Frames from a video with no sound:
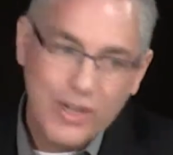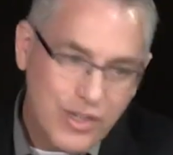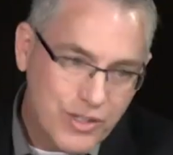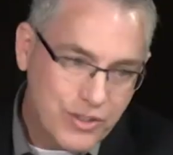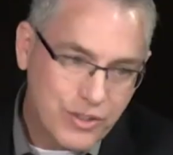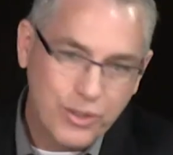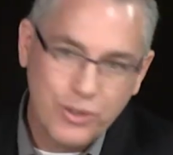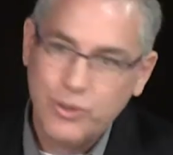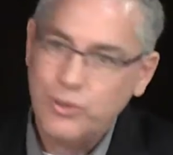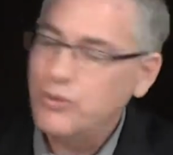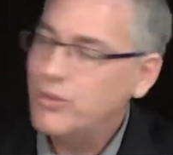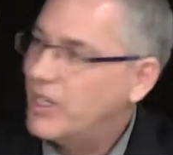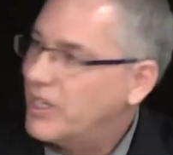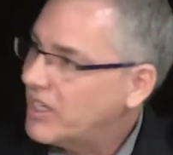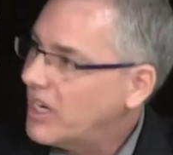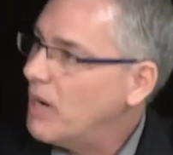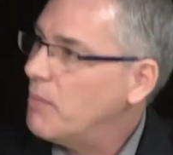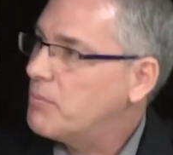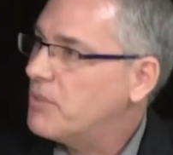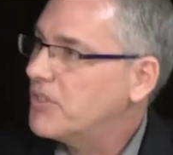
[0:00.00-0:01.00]
to
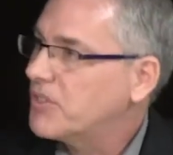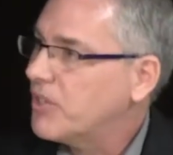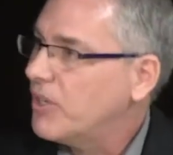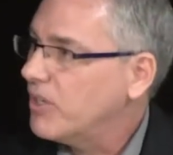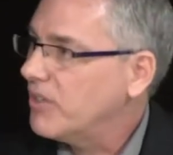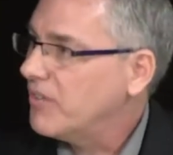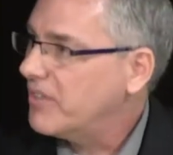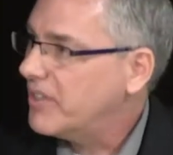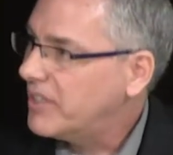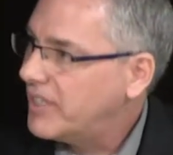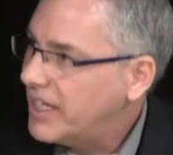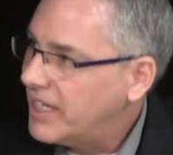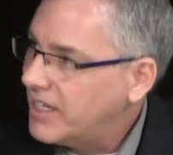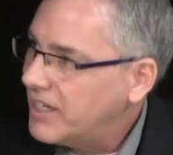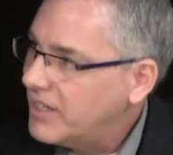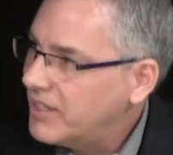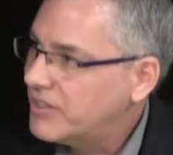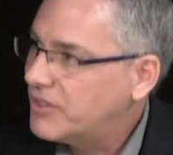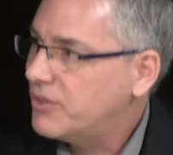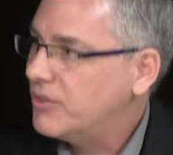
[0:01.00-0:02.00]
encompass all of the
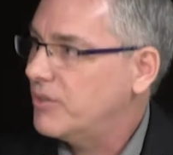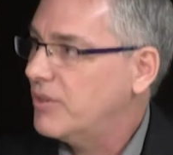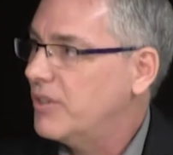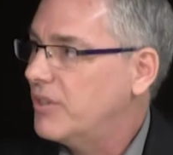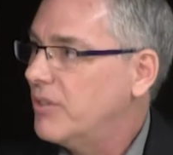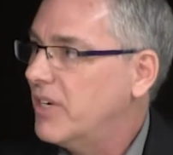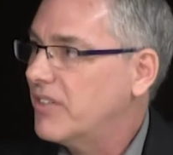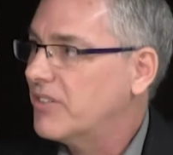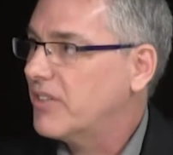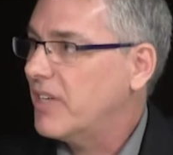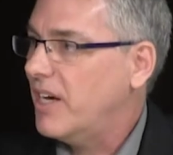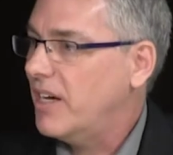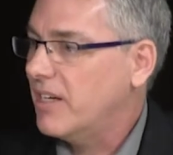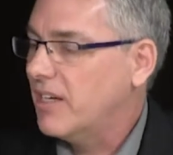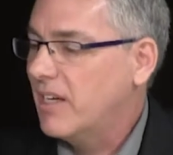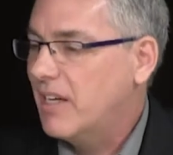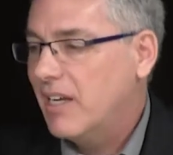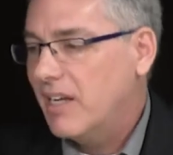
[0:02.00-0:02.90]
data to address that.